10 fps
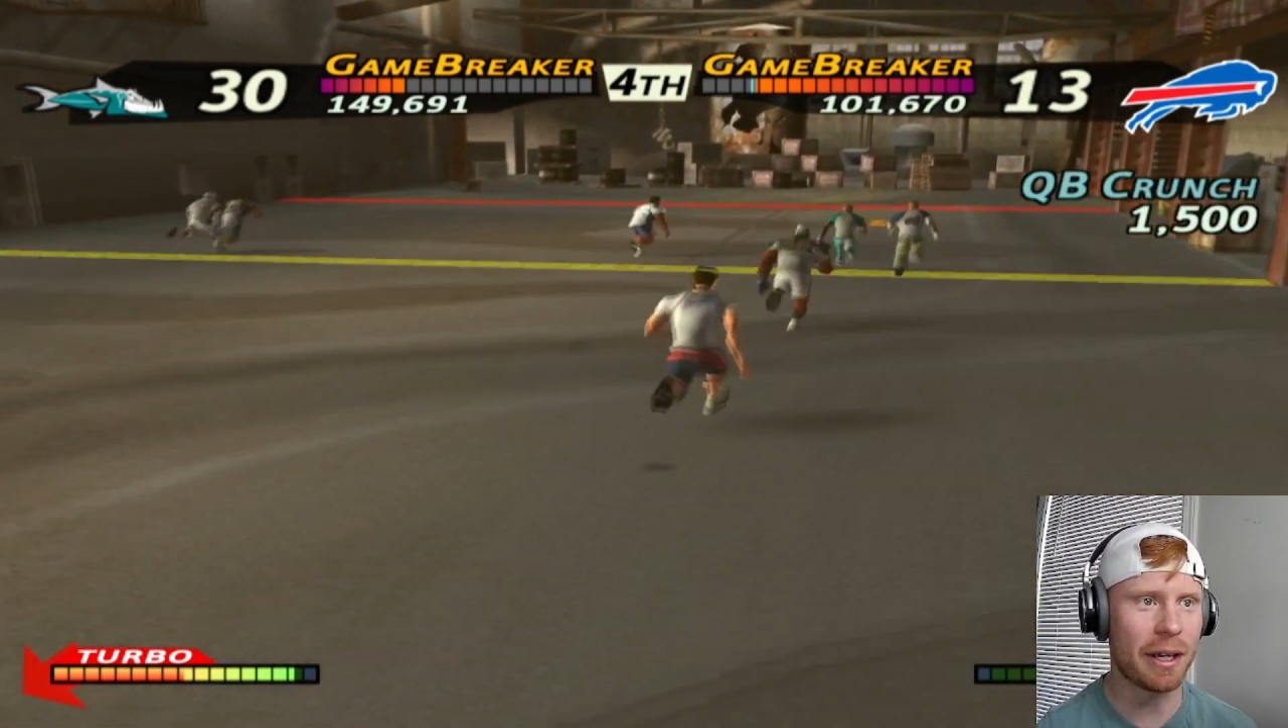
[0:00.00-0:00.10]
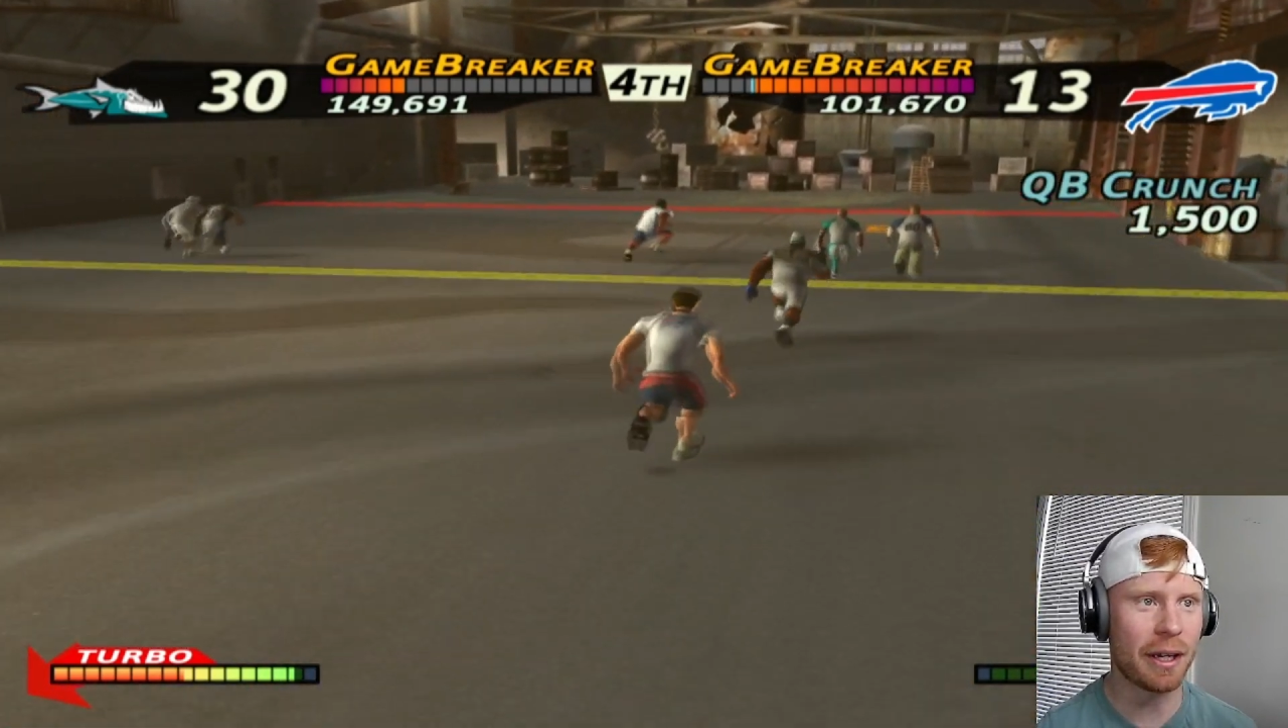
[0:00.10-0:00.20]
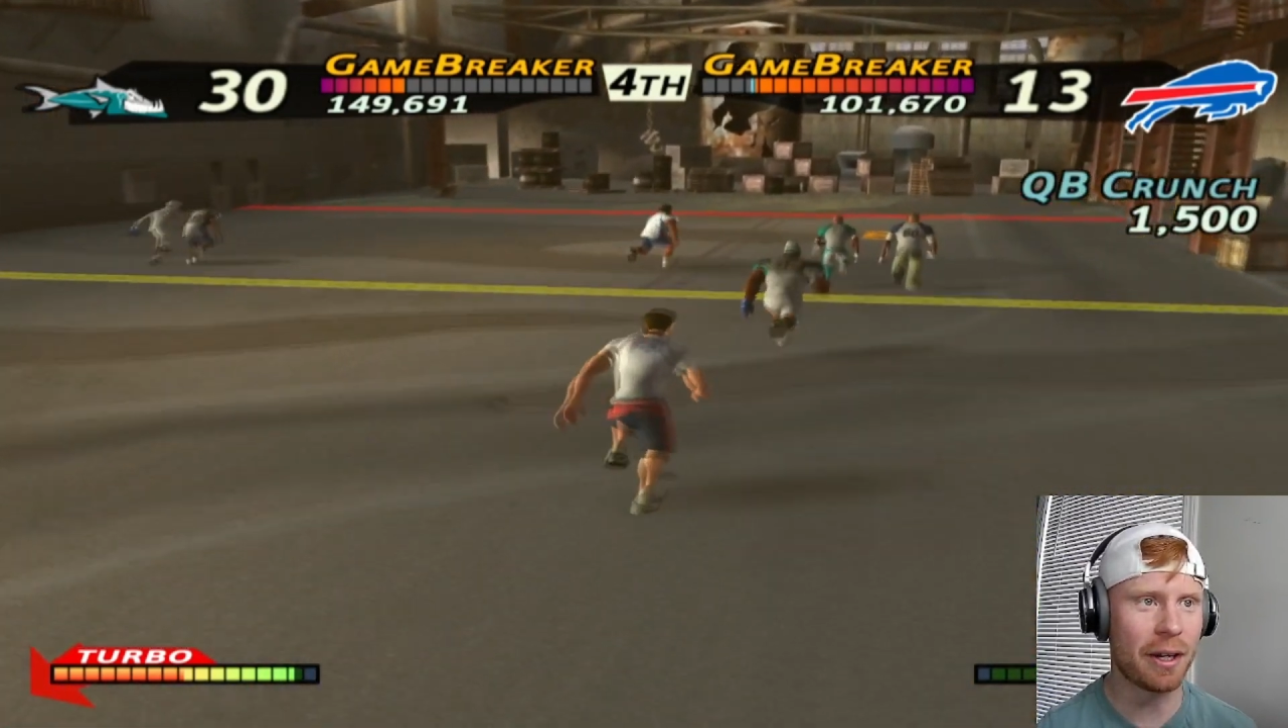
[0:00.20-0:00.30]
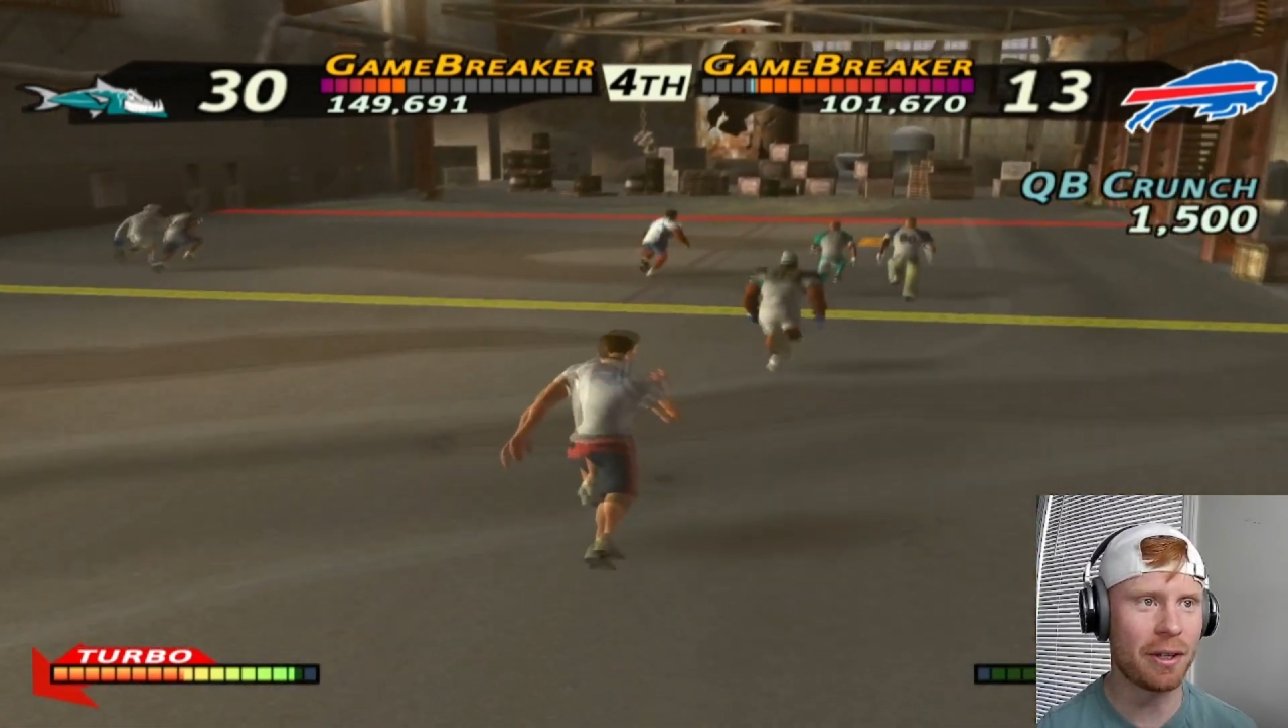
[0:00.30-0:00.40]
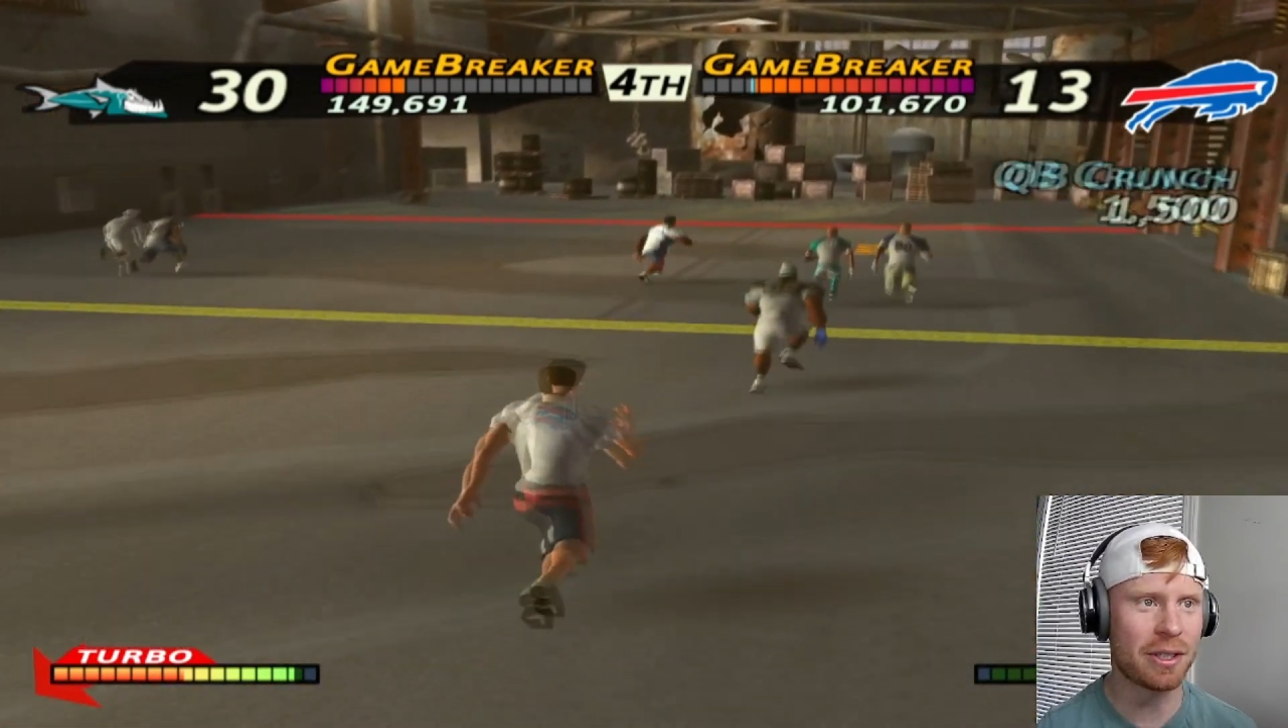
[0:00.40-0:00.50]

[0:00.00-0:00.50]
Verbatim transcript: Hill,